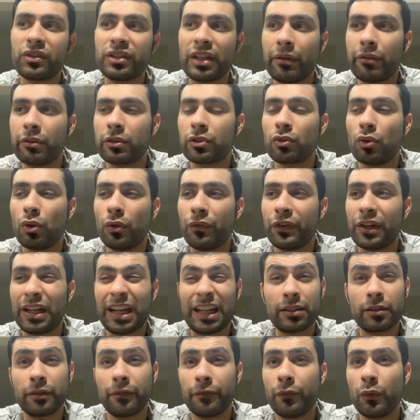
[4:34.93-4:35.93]
Terence Crawford
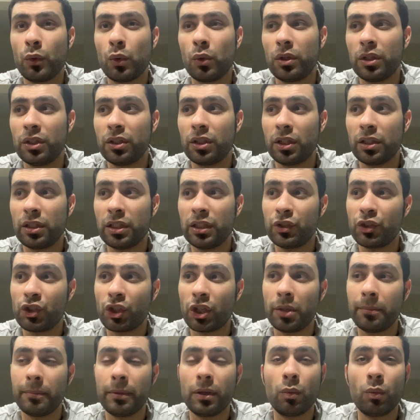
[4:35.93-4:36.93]
hasn't fought a
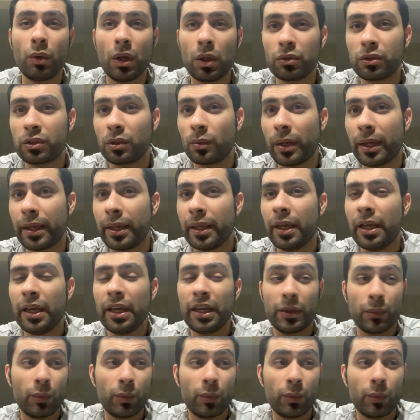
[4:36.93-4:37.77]
legitimate welterweight.